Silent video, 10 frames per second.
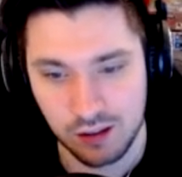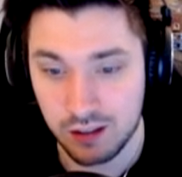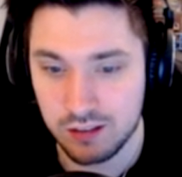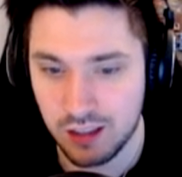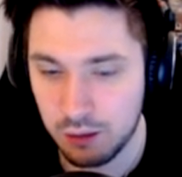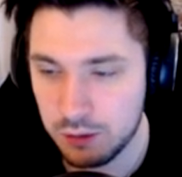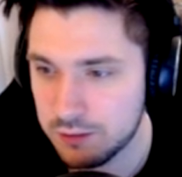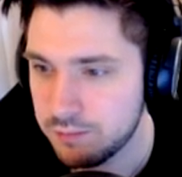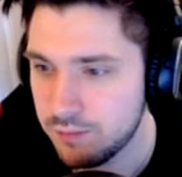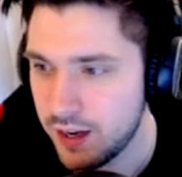Not into that
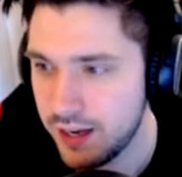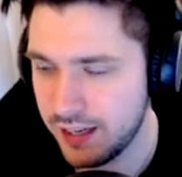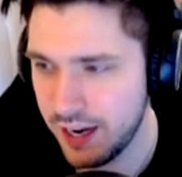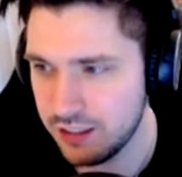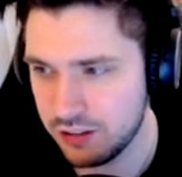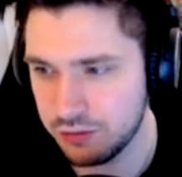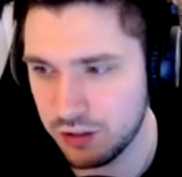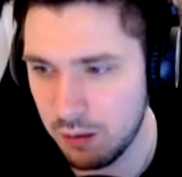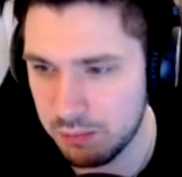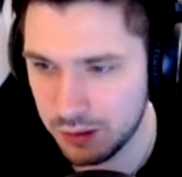one. In case of
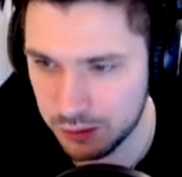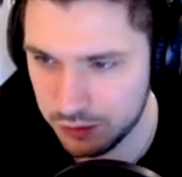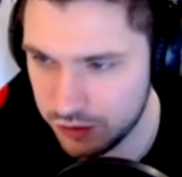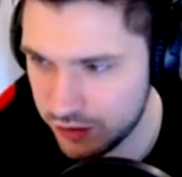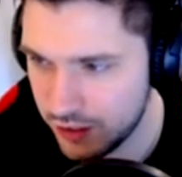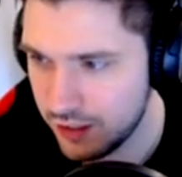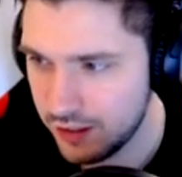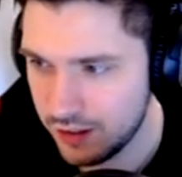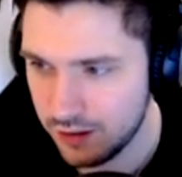zombies.